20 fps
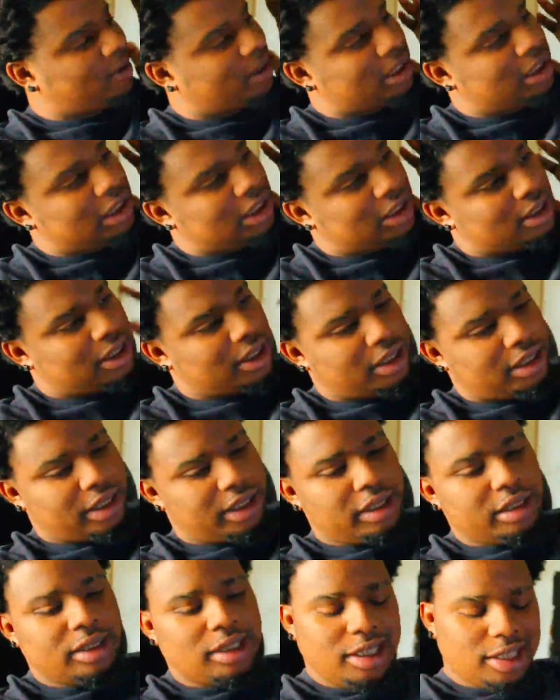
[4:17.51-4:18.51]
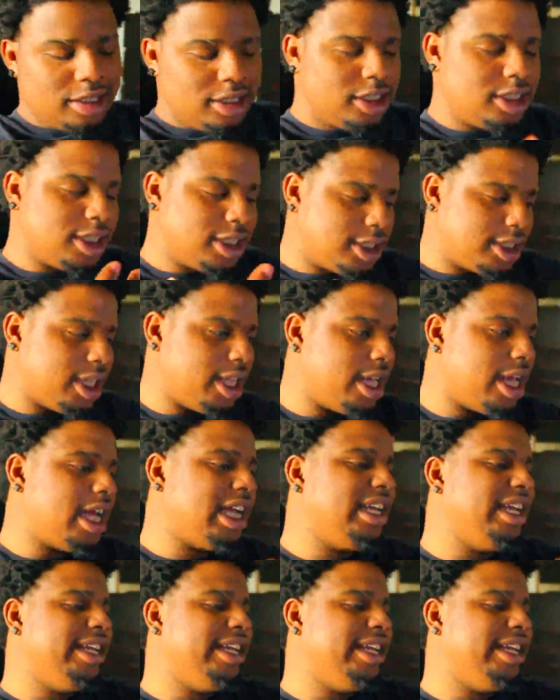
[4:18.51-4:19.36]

I just think he's just saying I